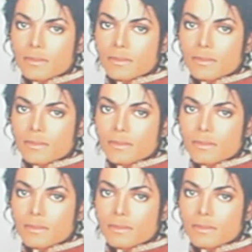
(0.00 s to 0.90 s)

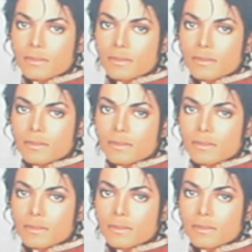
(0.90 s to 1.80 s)

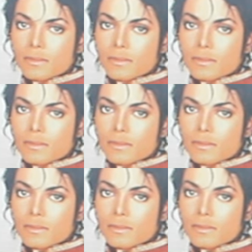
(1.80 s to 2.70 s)

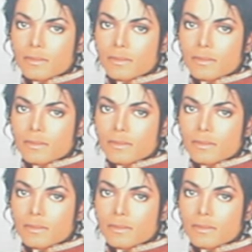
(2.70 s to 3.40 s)
The person shown says nothing.